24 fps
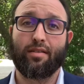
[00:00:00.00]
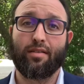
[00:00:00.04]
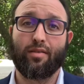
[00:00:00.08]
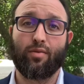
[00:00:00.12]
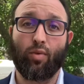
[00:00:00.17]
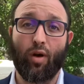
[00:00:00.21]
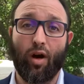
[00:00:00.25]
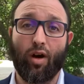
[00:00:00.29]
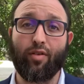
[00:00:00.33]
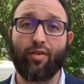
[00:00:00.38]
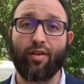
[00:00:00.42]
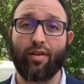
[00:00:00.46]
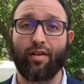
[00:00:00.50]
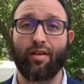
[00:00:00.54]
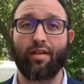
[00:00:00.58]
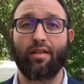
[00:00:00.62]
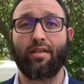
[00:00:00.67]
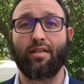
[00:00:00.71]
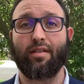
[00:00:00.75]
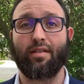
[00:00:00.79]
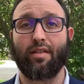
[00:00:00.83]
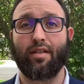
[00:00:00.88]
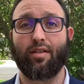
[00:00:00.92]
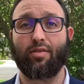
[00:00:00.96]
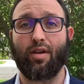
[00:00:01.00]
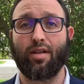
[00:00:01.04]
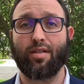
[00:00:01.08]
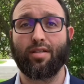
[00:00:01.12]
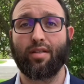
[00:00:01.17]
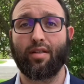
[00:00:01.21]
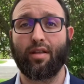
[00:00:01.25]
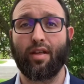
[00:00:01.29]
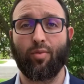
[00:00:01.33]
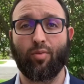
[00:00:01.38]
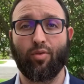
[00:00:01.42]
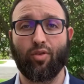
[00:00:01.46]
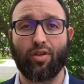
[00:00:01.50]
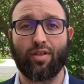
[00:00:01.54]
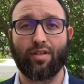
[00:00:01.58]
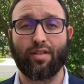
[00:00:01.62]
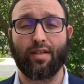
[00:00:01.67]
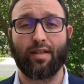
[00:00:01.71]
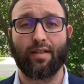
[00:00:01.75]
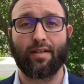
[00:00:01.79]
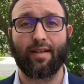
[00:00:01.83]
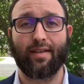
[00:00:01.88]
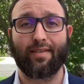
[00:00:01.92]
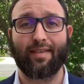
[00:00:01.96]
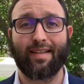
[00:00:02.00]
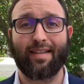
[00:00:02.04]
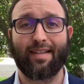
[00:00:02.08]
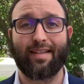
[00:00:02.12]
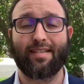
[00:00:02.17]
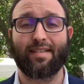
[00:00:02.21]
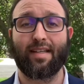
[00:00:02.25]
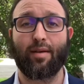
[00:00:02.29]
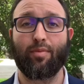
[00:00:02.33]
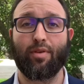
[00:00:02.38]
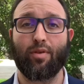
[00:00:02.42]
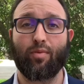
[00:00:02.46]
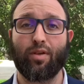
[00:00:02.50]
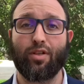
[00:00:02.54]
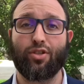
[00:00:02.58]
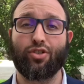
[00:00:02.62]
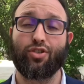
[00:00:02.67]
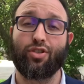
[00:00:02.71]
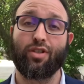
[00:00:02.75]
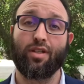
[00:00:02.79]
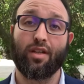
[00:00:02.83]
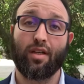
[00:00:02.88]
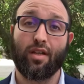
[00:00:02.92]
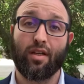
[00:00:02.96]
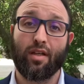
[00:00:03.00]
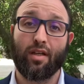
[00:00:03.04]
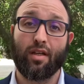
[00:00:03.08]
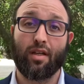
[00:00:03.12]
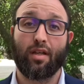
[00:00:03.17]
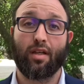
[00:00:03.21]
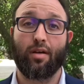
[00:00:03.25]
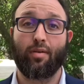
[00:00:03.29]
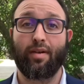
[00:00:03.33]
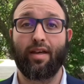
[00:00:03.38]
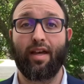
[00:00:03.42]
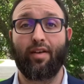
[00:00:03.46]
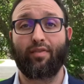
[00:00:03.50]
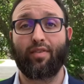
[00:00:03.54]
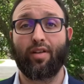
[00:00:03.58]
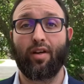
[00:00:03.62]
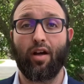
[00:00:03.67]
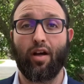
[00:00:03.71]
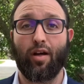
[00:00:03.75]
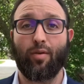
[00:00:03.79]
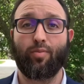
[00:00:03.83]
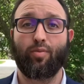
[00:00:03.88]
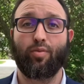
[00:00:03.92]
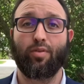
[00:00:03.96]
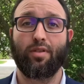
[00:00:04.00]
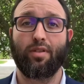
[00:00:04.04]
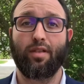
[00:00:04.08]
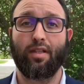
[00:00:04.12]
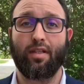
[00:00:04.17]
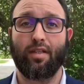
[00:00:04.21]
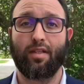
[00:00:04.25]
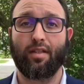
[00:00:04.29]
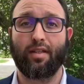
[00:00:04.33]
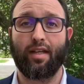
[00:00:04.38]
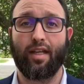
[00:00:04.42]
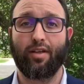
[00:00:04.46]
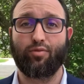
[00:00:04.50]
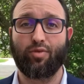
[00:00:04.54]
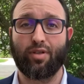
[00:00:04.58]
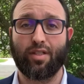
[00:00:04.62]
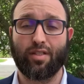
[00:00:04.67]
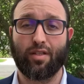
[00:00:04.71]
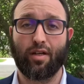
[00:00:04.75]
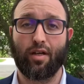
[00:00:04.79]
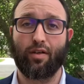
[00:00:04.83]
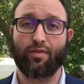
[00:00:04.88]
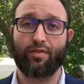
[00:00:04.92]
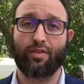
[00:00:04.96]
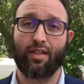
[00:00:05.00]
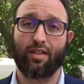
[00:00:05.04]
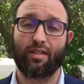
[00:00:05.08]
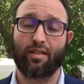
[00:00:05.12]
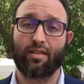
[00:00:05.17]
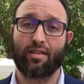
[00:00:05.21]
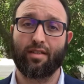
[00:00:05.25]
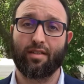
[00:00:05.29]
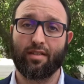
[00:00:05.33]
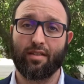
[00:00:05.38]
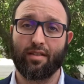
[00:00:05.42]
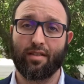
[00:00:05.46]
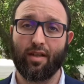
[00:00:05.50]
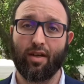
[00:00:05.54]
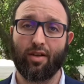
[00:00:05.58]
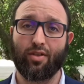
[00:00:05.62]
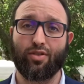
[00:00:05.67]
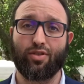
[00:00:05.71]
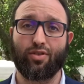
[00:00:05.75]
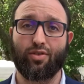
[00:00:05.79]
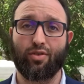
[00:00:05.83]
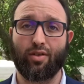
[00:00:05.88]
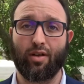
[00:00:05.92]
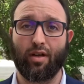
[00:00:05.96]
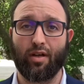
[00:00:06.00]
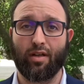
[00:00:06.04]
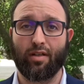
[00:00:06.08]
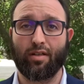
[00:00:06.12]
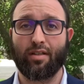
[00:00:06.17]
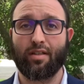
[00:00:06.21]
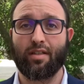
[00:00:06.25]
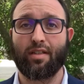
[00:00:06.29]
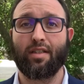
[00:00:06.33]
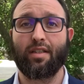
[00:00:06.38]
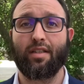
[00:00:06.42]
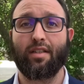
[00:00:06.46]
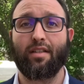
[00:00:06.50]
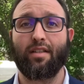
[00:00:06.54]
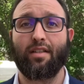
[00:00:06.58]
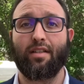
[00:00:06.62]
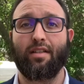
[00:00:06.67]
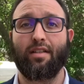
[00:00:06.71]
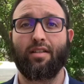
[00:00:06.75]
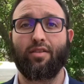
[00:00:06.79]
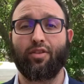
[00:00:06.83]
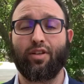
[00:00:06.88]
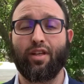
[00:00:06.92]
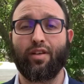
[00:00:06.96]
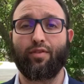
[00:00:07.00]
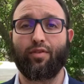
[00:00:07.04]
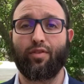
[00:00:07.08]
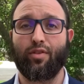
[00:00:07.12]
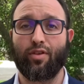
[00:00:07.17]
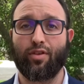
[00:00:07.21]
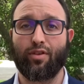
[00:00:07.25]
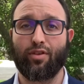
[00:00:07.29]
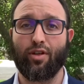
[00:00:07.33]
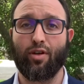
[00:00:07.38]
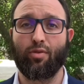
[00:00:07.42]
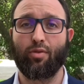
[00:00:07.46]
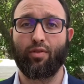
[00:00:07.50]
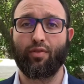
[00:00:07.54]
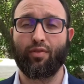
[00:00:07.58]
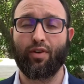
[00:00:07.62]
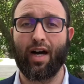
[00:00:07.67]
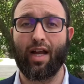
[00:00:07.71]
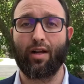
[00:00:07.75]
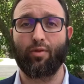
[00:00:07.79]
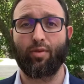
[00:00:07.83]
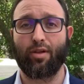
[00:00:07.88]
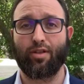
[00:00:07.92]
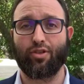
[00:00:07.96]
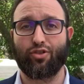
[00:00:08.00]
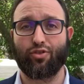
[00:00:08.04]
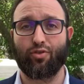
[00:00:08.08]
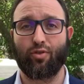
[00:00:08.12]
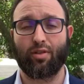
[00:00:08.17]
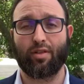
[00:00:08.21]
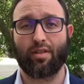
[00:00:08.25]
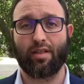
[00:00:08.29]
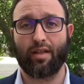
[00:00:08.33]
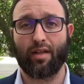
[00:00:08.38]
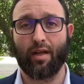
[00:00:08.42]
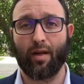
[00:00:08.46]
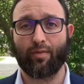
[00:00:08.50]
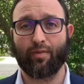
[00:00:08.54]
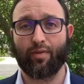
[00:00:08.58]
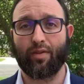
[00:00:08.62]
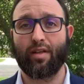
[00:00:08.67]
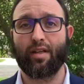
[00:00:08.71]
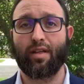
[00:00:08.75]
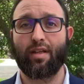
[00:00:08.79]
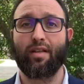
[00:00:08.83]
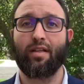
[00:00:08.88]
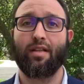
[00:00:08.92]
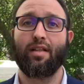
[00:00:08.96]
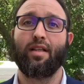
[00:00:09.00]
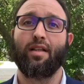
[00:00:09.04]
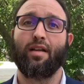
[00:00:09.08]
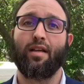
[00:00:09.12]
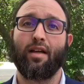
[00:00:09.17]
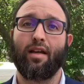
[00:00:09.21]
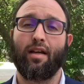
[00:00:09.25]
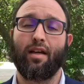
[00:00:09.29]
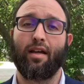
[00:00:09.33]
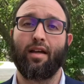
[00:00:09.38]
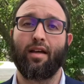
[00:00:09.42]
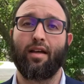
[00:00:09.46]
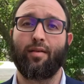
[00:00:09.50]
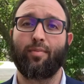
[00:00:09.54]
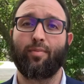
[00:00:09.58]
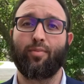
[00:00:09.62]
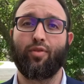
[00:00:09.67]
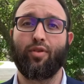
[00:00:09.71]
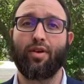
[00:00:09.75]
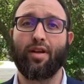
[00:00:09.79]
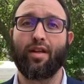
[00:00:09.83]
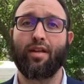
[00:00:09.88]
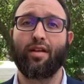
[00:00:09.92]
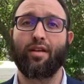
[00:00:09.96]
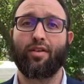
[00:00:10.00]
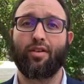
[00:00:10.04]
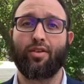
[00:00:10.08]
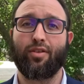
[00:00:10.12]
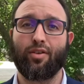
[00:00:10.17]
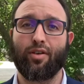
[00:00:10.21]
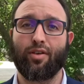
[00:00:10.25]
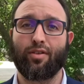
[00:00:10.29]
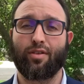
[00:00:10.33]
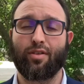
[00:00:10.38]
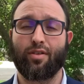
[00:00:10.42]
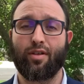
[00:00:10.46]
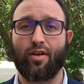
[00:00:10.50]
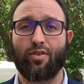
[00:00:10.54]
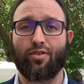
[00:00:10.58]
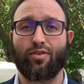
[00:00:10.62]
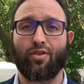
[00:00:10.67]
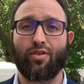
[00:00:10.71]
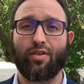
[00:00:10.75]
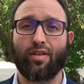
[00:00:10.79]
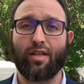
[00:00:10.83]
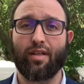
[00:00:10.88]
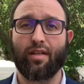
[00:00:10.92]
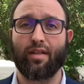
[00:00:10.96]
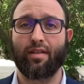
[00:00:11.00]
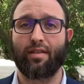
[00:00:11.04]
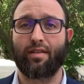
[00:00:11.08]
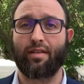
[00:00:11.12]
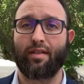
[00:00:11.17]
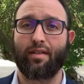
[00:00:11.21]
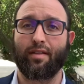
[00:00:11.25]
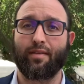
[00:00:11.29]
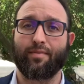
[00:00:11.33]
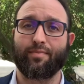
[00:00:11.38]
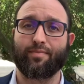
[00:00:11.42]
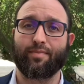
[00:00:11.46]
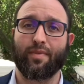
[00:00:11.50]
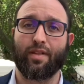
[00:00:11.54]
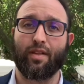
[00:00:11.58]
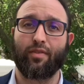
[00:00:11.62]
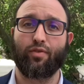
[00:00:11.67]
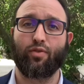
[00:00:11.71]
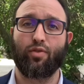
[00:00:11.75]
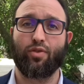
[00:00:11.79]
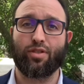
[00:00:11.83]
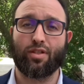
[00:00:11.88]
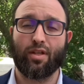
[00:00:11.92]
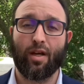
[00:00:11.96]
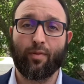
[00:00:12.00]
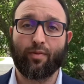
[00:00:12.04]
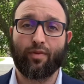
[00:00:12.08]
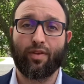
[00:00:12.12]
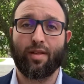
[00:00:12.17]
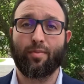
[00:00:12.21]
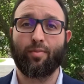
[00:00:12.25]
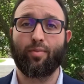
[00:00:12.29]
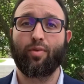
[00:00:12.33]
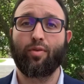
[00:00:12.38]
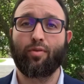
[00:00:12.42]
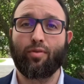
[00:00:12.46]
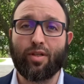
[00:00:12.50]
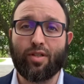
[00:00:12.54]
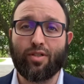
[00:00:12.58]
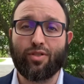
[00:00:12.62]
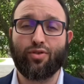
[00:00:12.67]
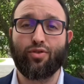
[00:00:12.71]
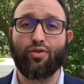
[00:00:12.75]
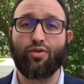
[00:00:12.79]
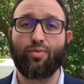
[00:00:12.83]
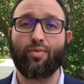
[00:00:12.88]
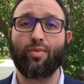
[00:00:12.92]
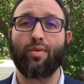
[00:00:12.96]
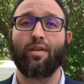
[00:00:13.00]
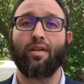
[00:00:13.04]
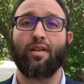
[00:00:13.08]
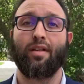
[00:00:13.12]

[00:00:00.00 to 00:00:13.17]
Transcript: worry across the community. And I think it's something which we have to hope will get resolved, and those who are looking for a cure will find one shortly, and hopefully bring cure to those who need it, and of course hopefully resume